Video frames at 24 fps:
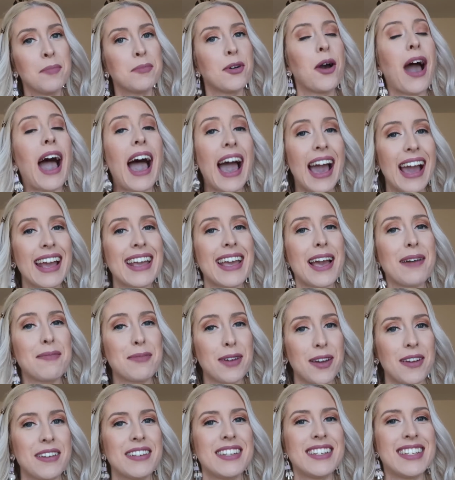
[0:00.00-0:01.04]
but I am
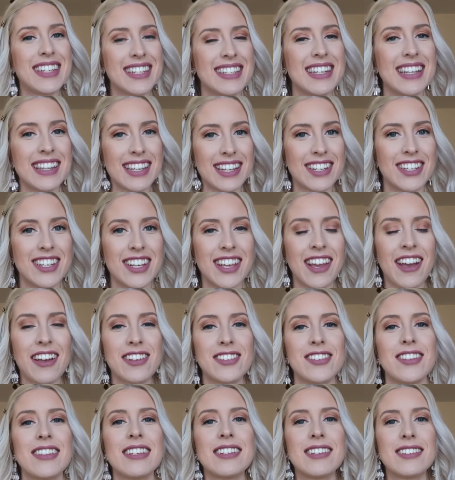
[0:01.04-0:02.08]
going to Disney this year,
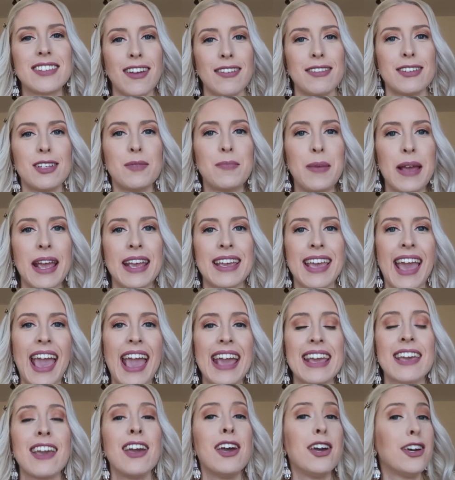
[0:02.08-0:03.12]
so this is going to be
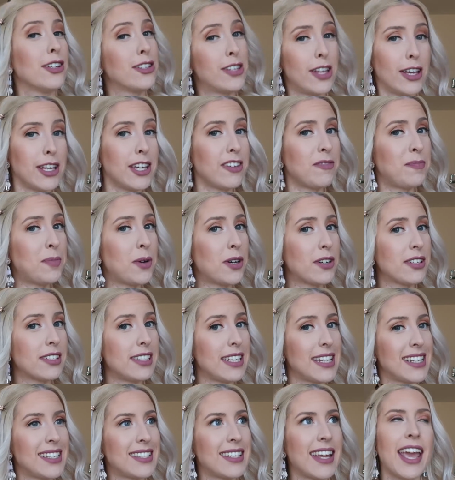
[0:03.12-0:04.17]
a so you've booked
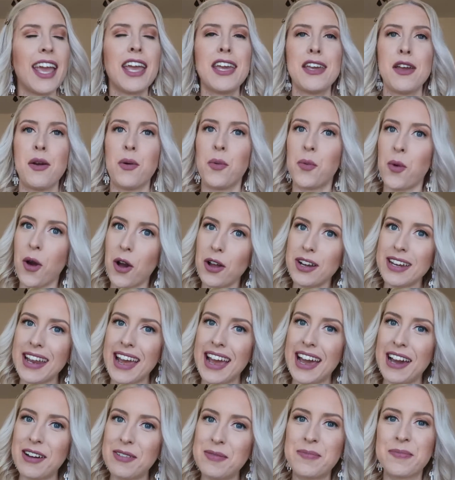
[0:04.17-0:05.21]
Disney, what
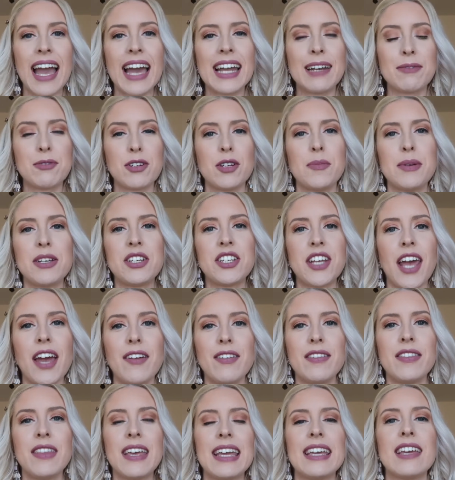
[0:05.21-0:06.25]
now? And I'm going to be
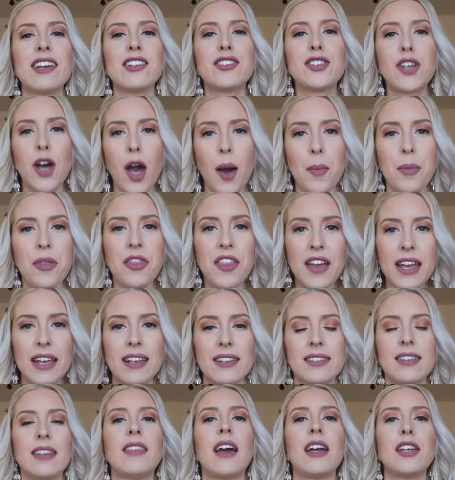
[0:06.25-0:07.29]
sharing the top
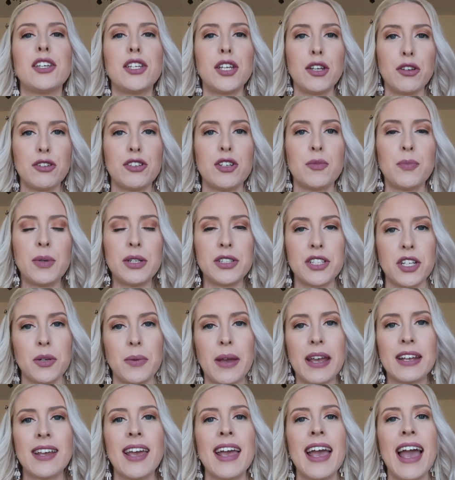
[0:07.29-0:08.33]
things that you should be
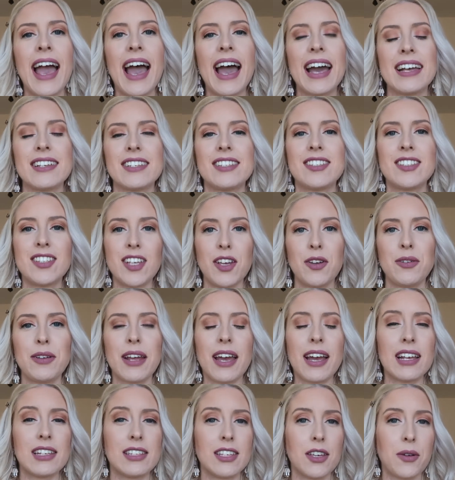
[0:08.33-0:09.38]
doing as soon
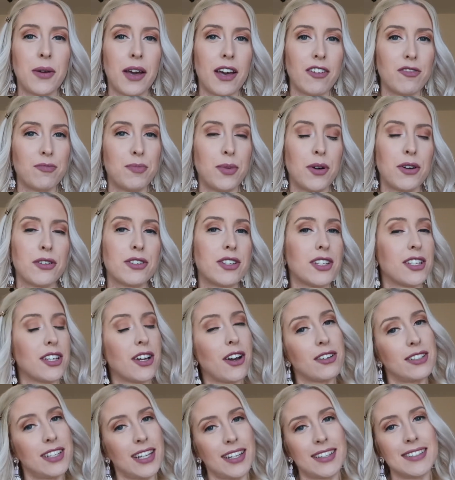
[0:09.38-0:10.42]
as you have booked
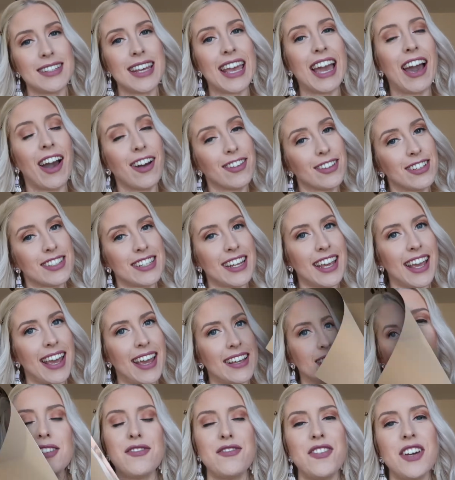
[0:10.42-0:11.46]
your Disney holiday.
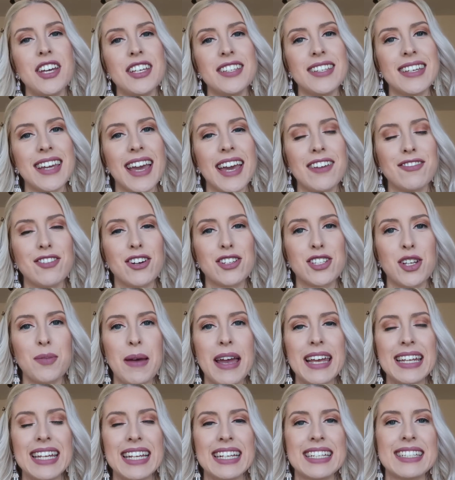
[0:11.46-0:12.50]
So the first thing I've got on
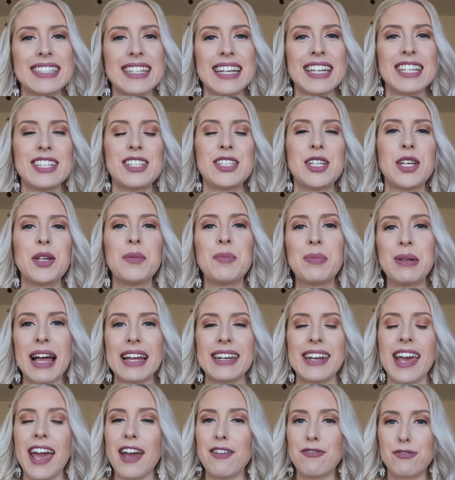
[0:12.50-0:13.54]
my list is to
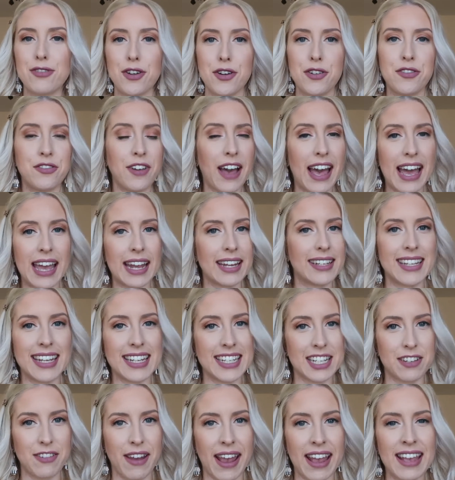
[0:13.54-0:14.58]
plan a rough
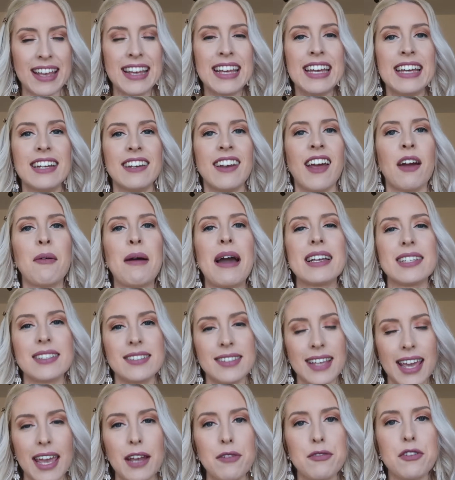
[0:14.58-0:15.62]
itinerary. Now I
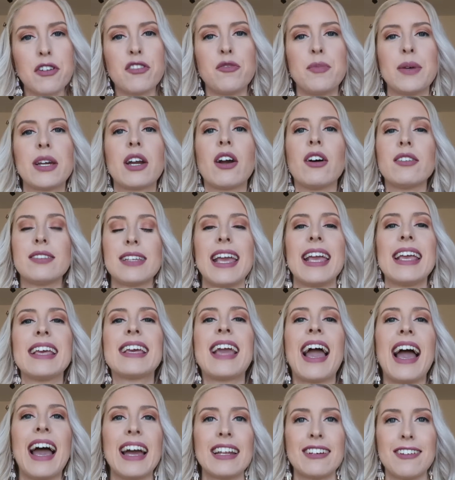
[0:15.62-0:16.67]
say rough because it
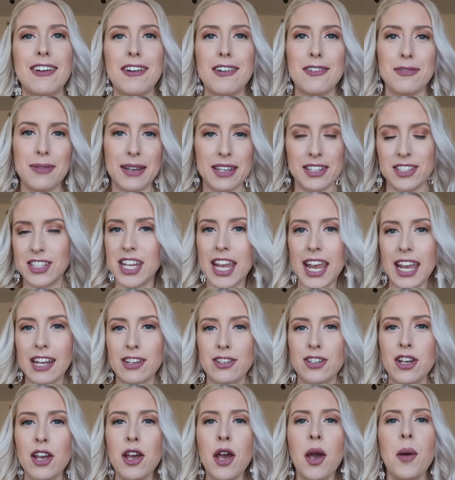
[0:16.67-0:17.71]
can always change,